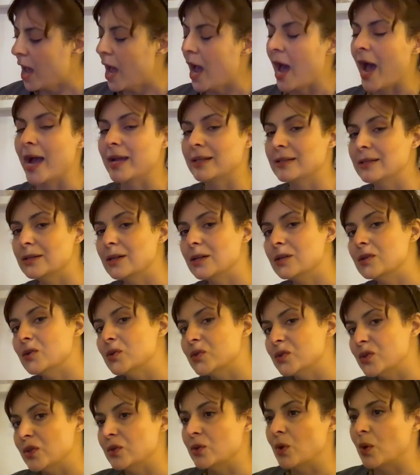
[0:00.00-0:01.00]
I didn't use
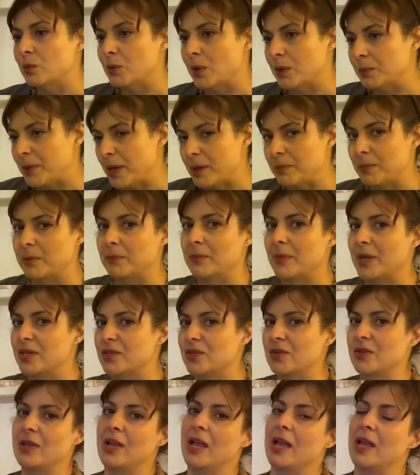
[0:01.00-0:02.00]
a normal paper
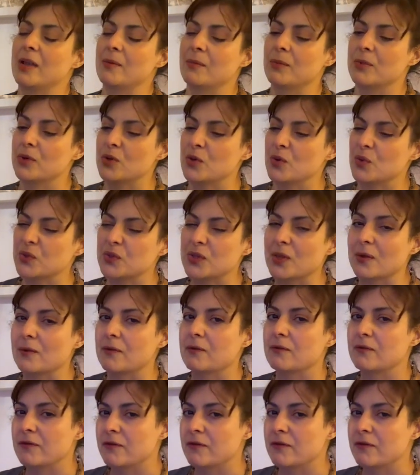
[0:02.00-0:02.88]
mache, I used a